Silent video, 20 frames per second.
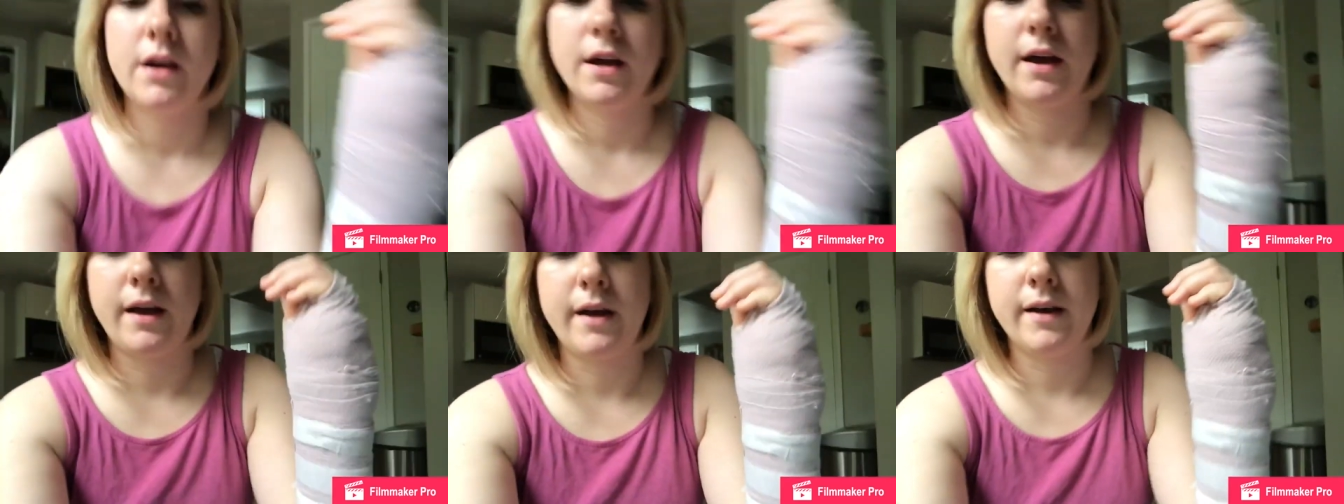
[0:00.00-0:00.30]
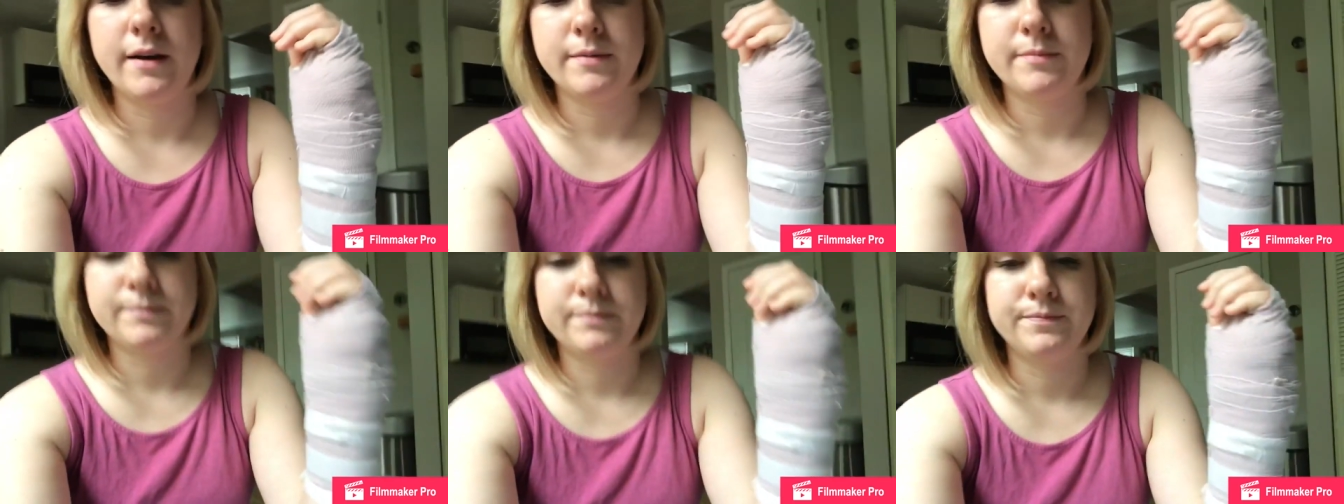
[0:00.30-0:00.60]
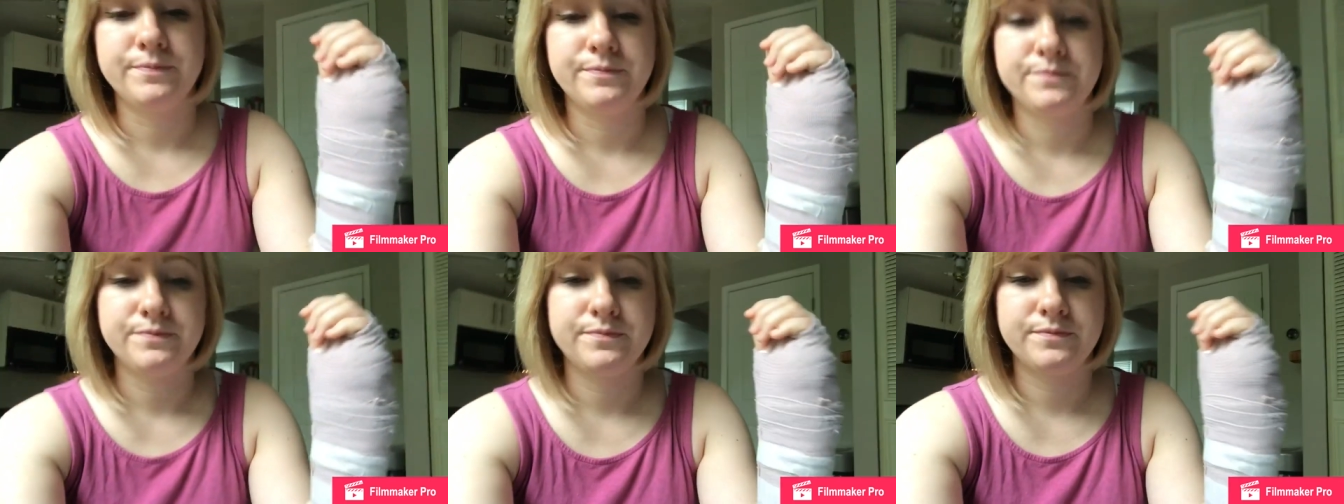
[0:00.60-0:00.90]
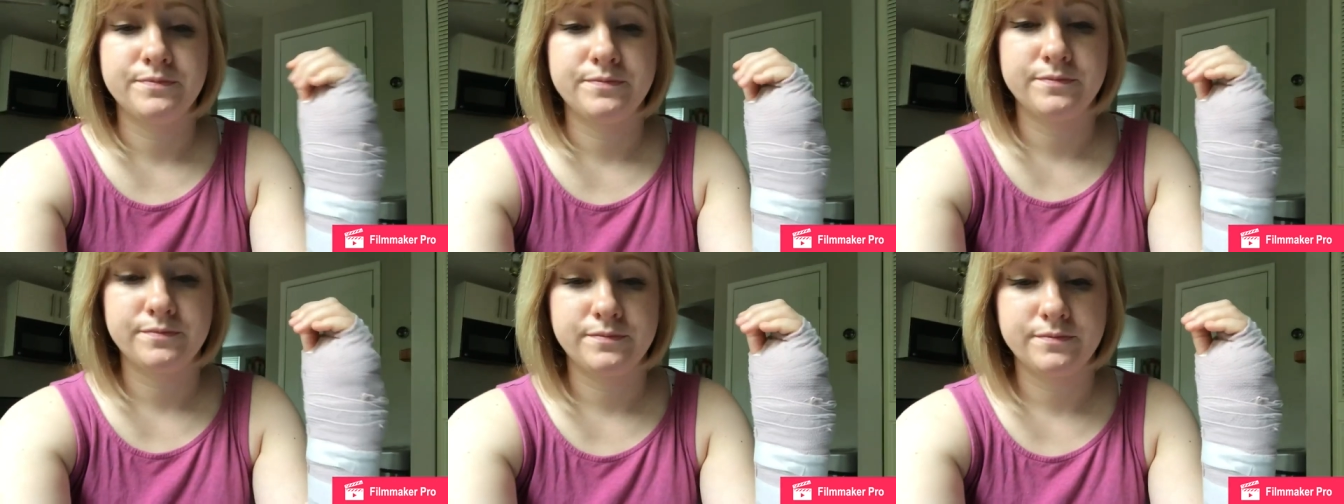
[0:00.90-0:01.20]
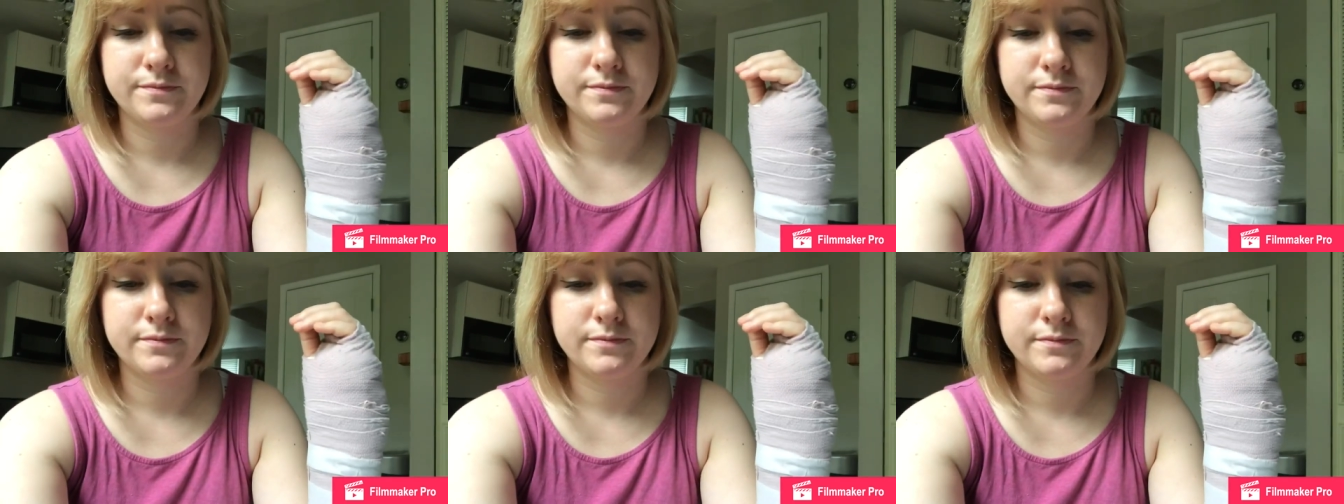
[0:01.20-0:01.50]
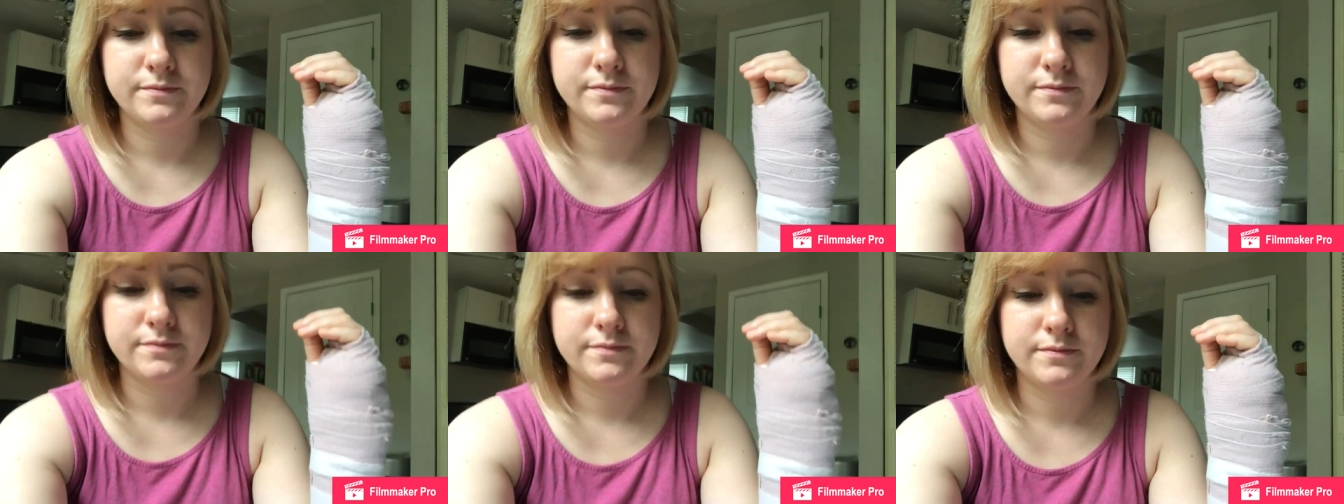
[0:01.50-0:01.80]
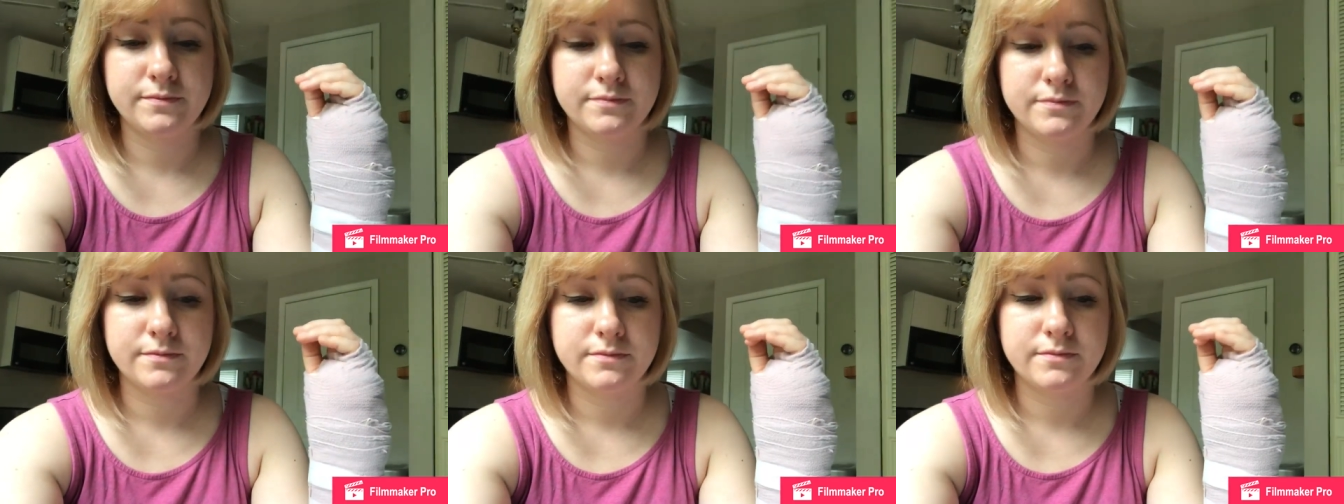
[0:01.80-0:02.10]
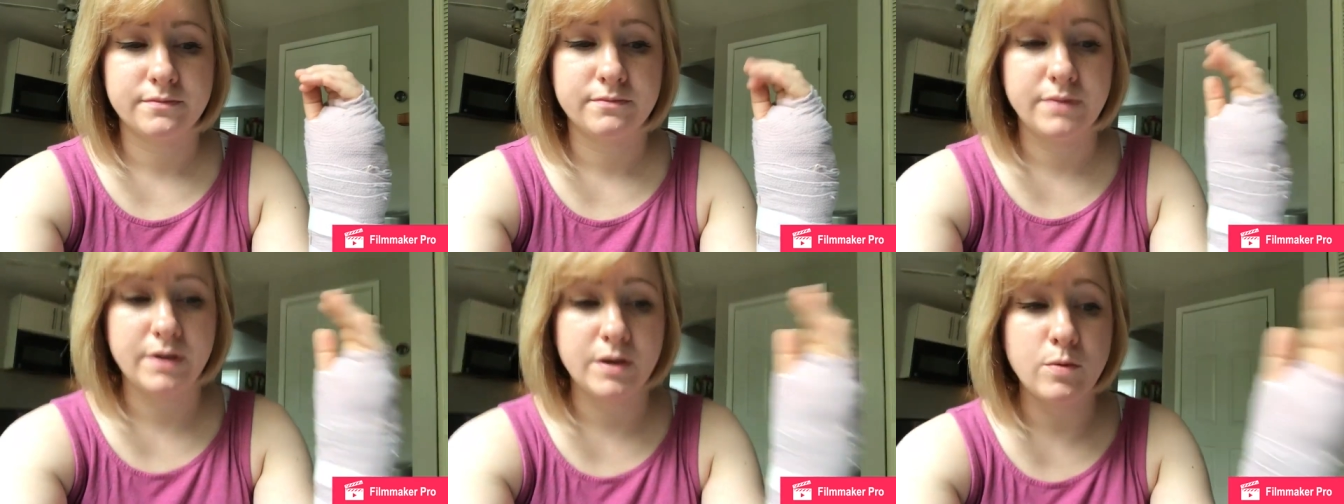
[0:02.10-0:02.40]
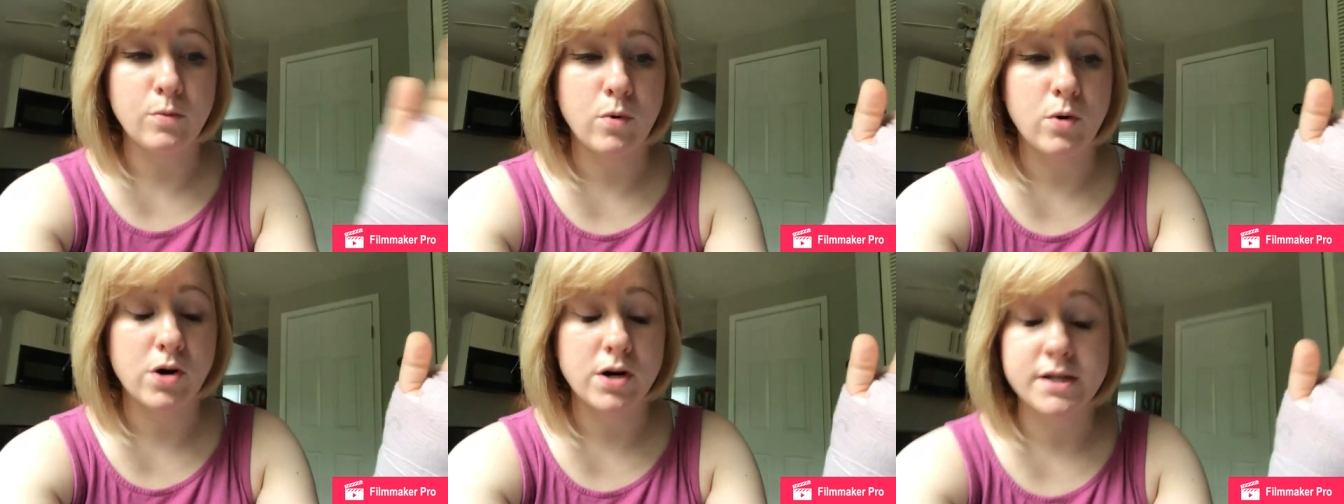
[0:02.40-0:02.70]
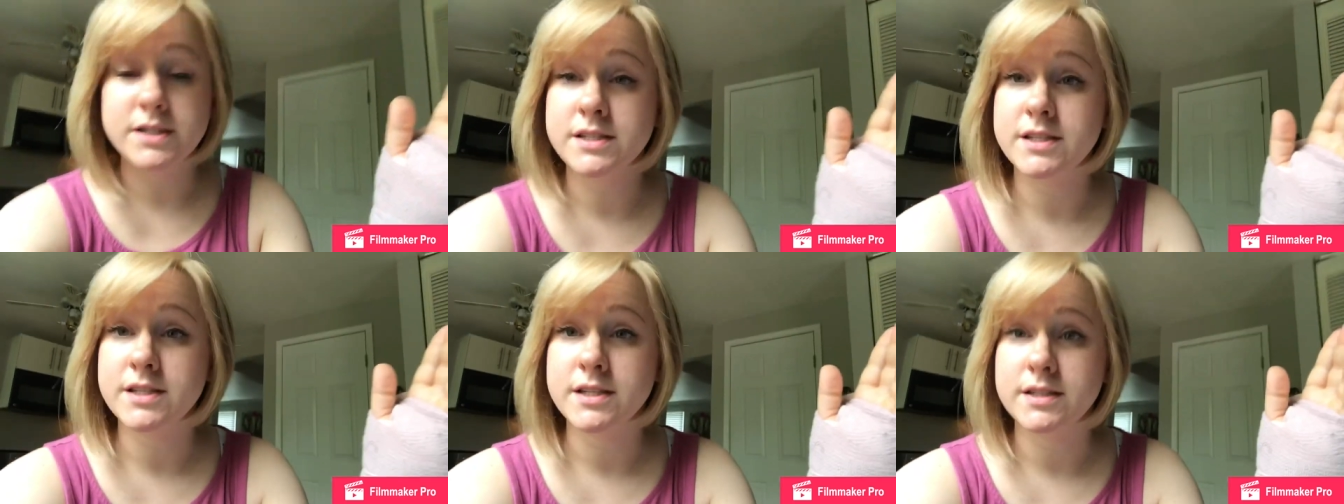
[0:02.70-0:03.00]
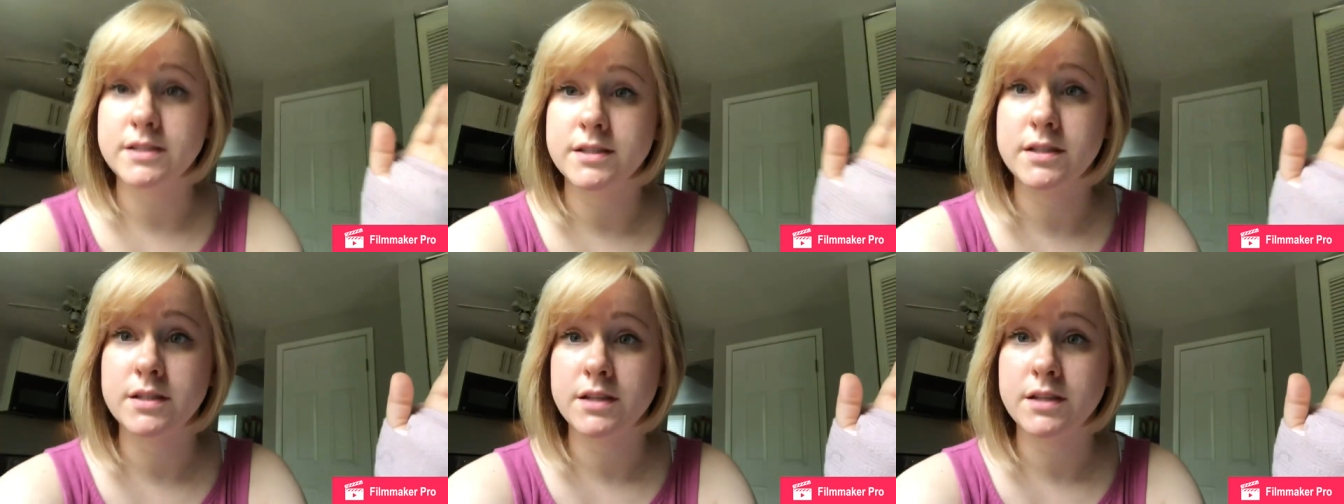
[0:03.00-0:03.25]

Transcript: Be warned,